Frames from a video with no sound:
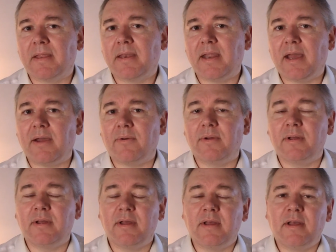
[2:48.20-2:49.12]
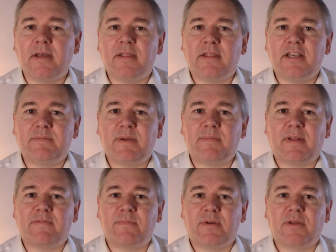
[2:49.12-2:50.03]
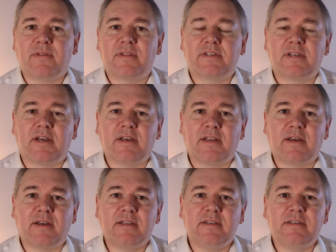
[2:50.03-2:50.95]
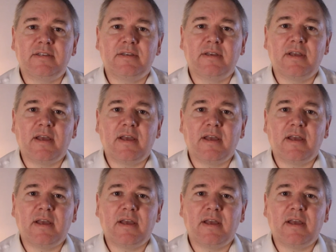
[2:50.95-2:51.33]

Now, these people have money on the sidelines,